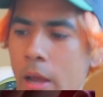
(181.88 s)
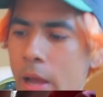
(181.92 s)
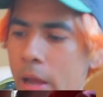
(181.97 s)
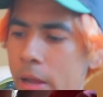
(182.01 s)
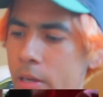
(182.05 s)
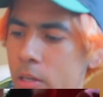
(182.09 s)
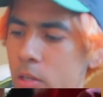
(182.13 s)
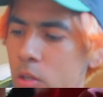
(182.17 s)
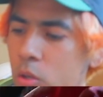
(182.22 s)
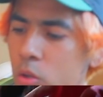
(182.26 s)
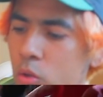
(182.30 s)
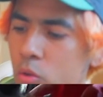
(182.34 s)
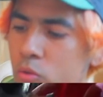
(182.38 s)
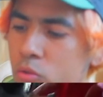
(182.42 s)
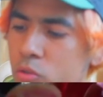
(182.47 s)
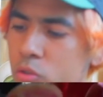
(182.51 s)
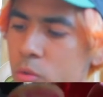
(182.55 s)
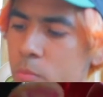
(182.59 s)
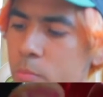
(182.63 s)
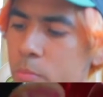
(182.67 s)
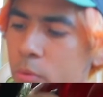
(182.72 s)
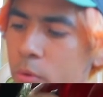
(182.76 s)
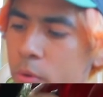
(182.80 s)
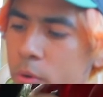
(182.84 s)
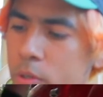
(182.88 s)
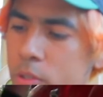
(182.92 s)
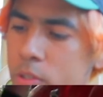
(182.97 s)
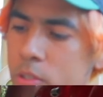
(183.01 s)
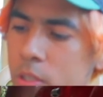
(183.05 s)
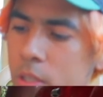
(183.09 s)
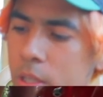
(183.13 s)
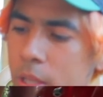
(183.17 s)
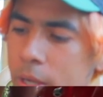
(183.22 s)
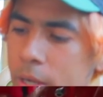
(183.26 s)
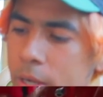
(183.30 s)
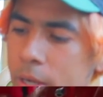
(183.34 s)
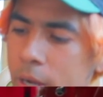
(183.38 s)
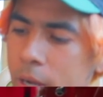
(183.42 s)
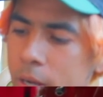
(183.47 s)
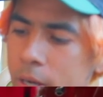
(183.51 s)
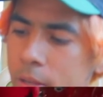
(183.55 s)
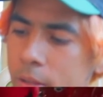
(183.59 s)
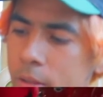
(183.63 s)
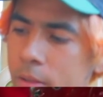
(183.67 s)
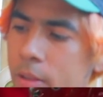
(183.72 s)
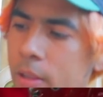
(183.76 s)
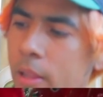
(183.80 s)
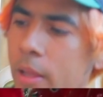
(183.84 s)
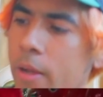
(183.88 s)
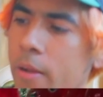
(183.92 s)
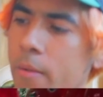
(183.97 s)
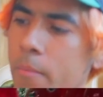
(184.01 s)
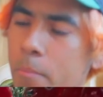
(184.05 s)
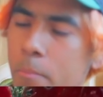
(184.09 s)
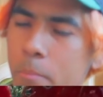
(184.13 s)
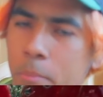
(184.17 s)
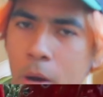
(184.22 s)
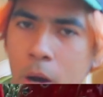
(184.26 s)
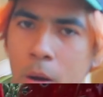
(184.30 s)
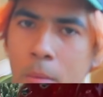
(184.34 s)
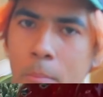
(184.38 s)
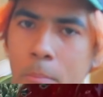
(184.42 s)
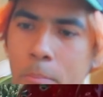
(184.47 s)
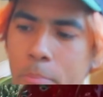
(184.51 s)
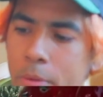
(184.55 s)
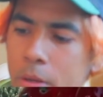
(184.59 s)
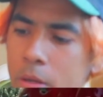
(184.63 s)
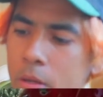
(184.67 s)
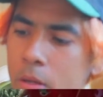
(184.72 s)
and you use your board to like kind of like bump